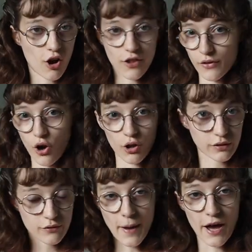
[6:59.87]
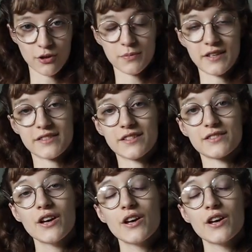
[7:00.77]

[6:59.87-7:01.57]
on all of the pattern pieces